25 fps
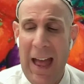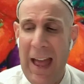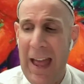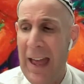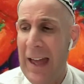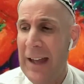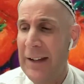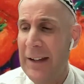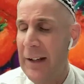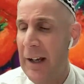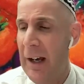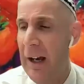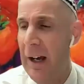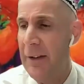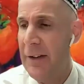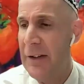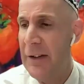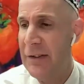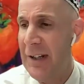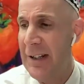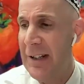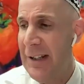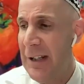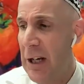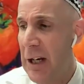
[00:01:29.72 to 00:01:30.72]
And
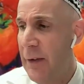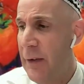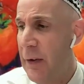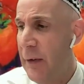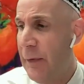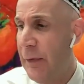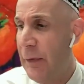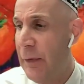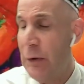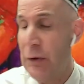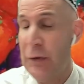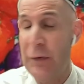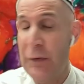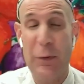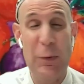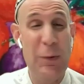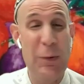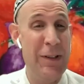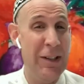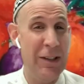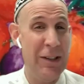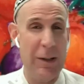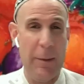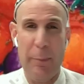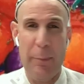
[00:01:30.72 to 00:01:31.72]
this idea of the first
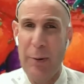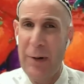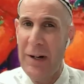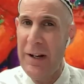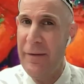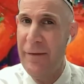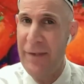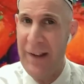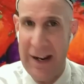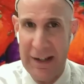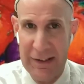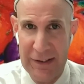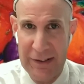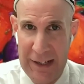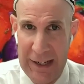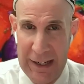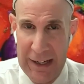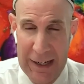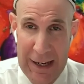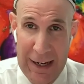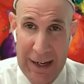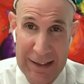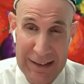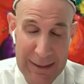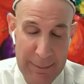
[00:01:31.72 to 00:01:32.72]
fruits is a pretty fascinating
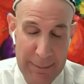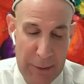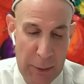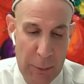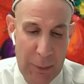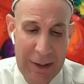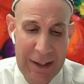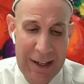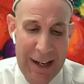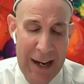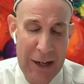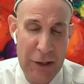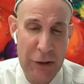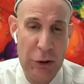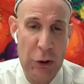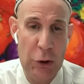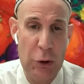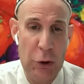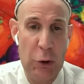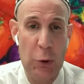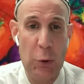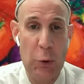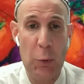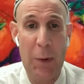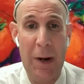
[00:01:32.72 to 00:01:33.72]
concept that really has to
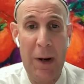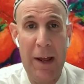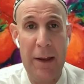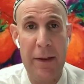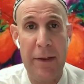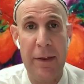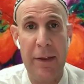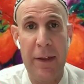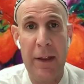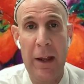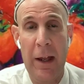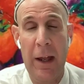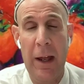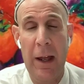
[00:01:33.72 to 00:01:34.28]
do with